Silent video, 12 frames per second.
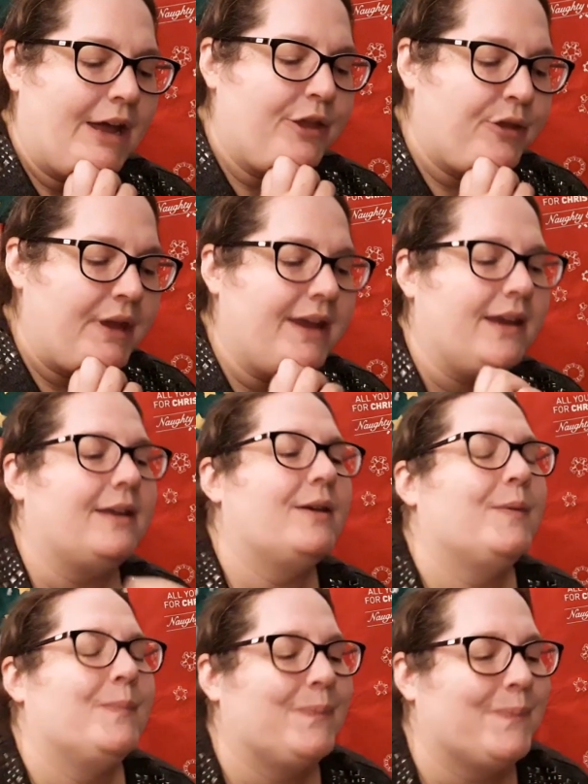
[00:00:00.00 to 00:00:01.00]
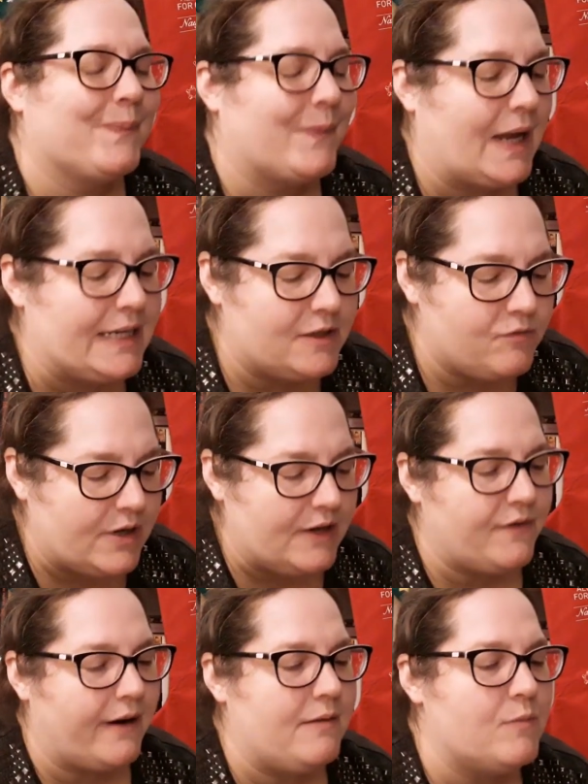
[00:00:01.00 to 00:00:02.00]
I think I didn't
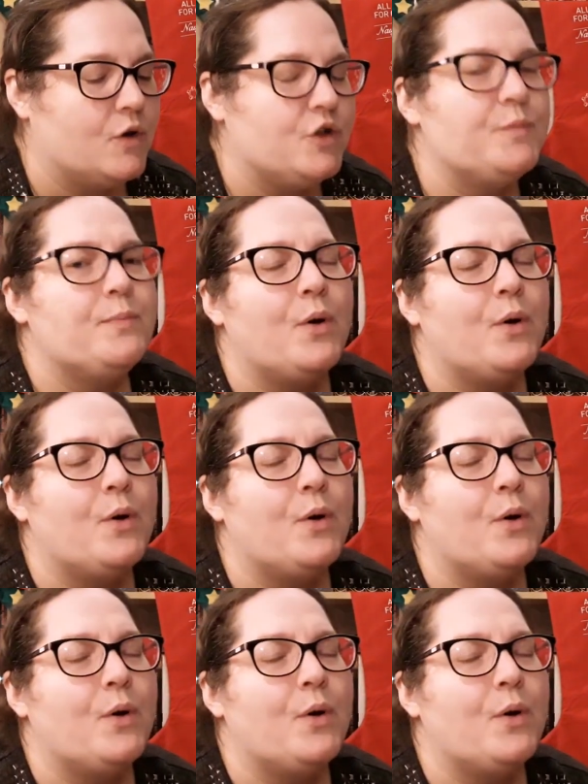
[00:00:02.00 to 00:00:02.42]
read very much,